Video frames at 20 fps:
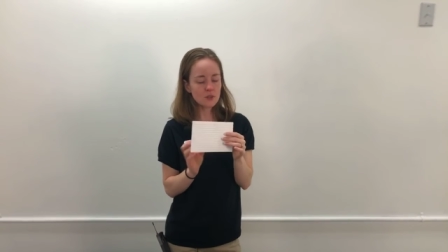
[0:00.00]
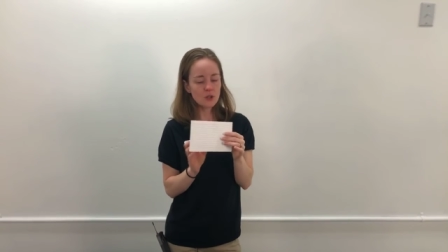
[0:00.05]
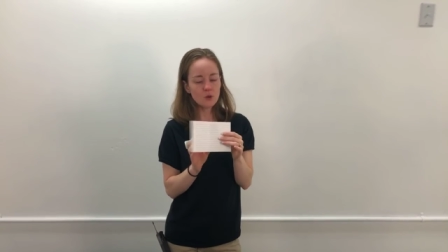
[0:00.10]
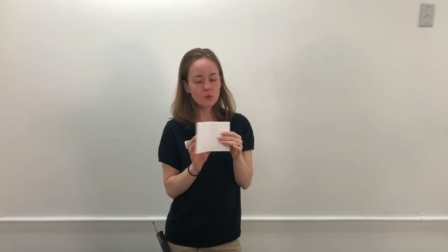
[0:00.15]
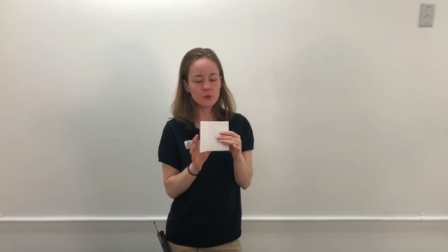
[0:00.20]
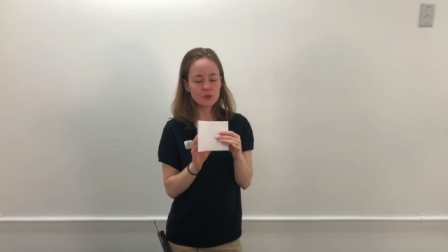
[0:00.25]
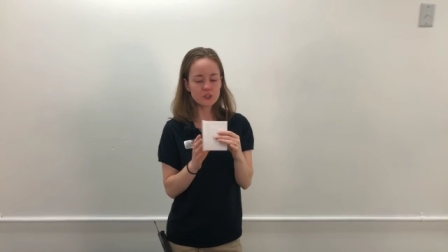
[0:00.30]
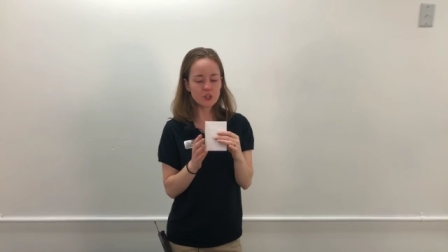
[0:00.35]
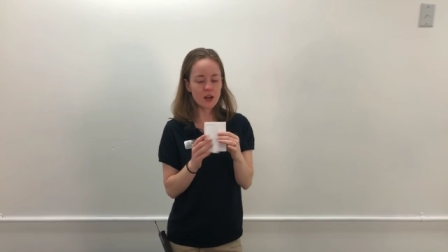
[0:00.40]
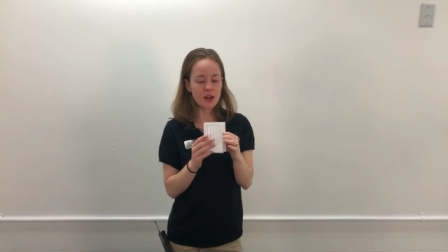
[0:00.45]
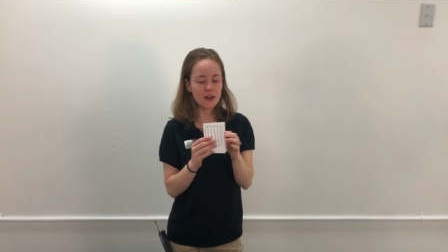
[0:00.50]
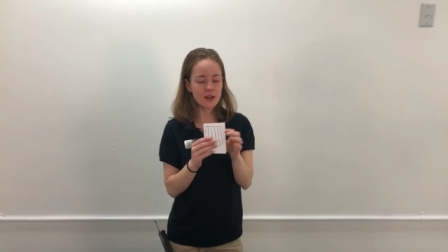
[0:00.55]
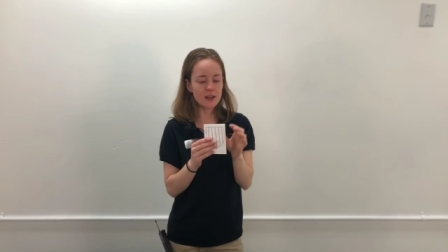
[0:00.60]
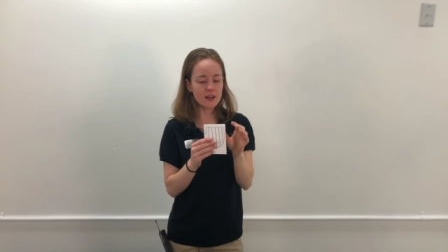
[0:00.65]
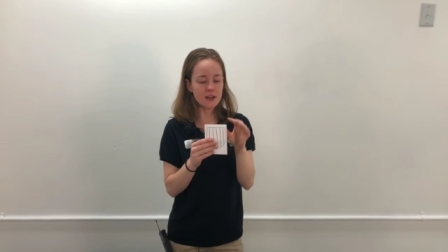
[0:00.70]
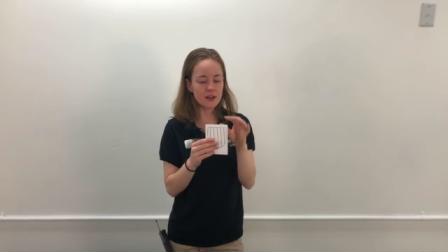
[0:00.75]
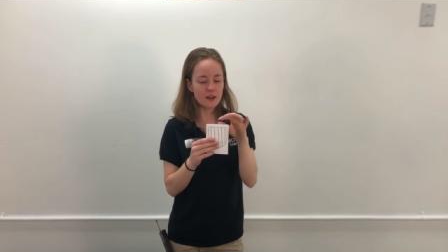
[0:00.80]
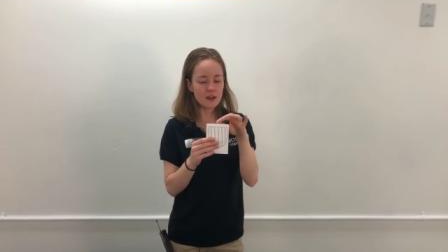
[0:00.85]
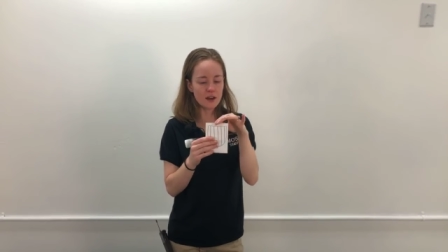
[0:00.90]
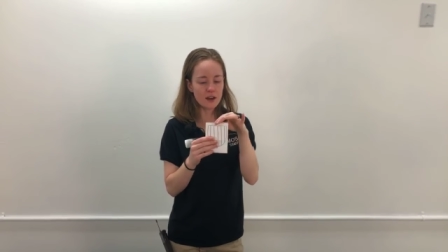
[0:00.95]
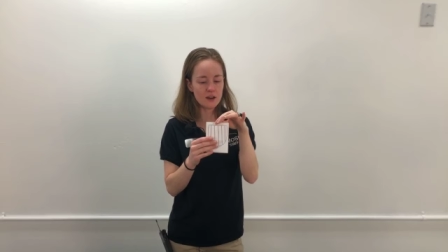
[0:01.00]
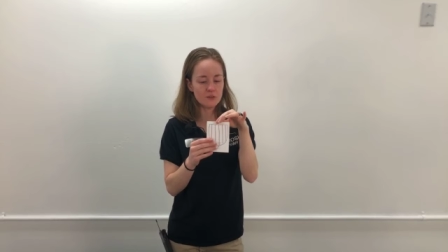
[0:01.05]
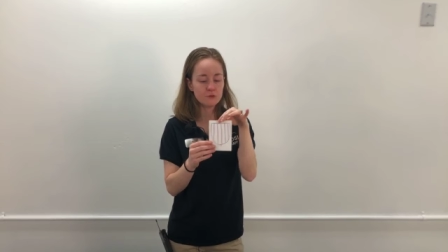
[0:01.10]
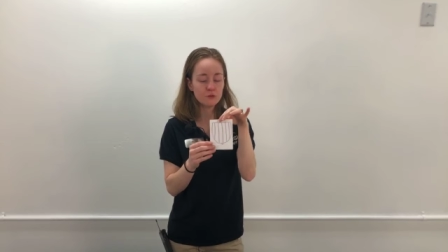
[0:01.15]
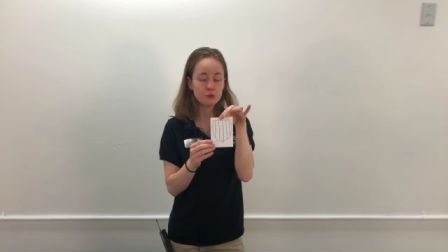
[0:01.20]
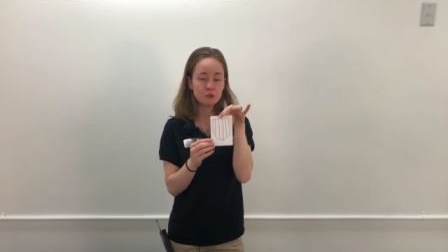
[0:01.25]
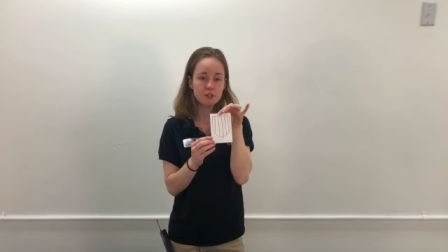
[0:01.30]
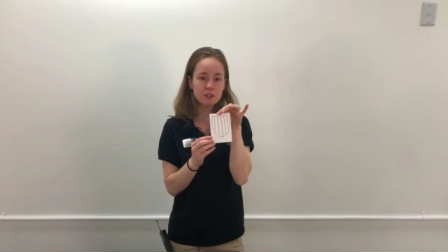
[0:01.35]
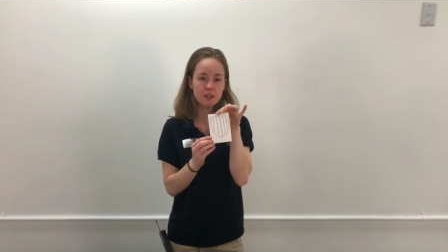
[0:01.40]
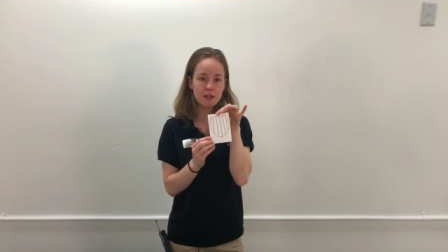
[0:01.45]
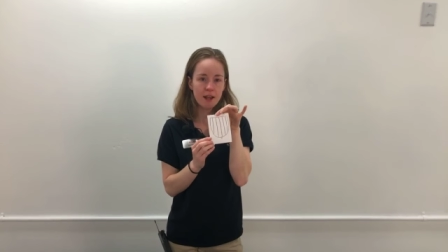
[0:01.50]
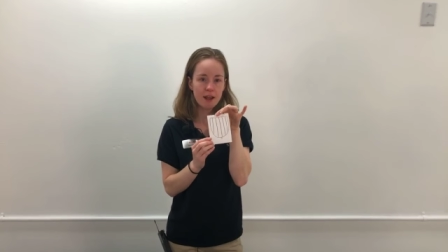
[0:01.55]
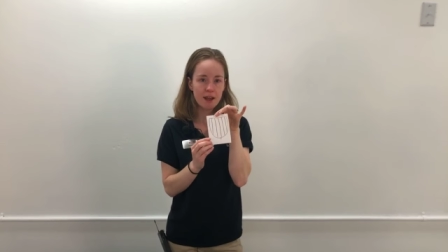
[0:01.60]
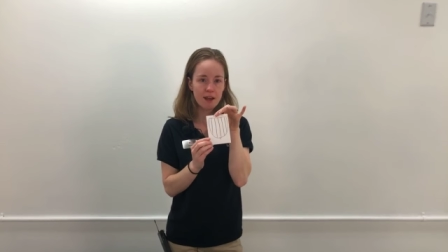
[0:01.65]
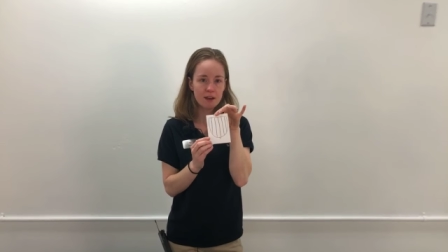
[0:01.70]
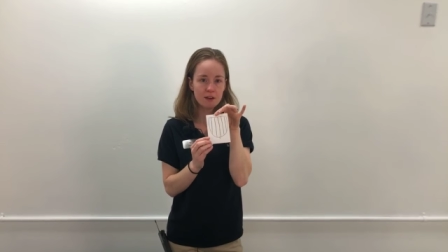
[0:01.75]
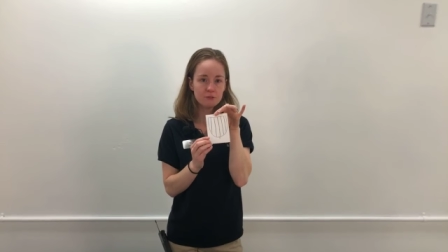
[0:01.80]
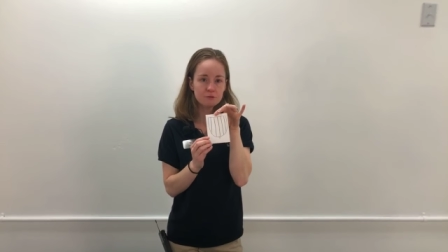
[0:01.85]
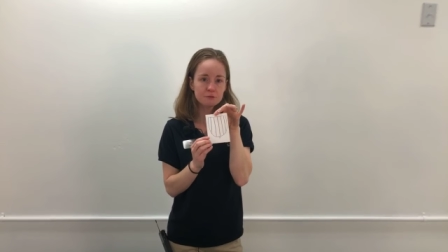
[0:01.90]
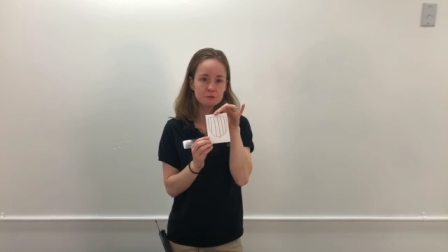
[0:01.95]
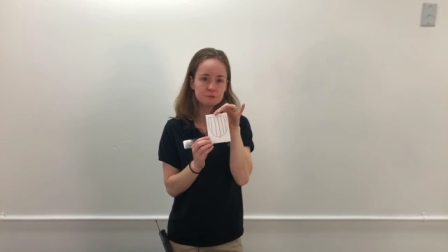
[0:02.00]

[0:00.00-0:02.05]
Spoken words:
which I folded in half.